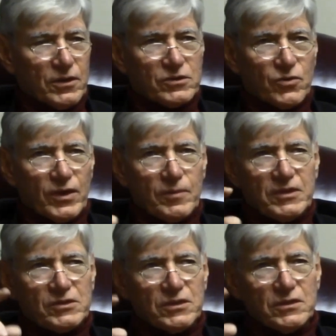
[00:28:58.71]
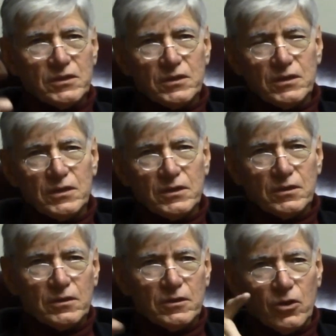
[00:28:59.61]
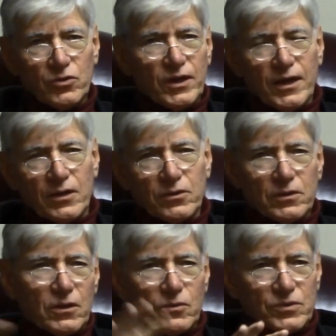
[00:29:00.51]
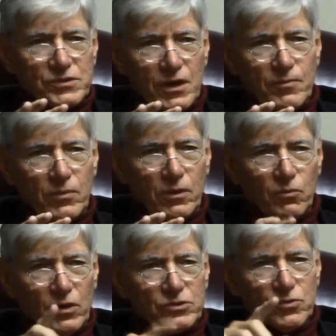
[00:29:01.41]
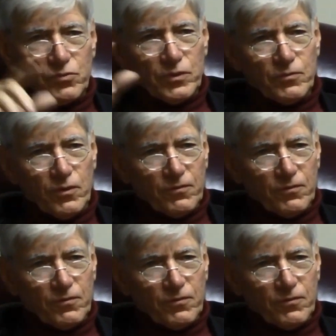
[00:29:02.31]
So A, B, C, D, E go together. They don't resemble. 1, 2, 3, 4,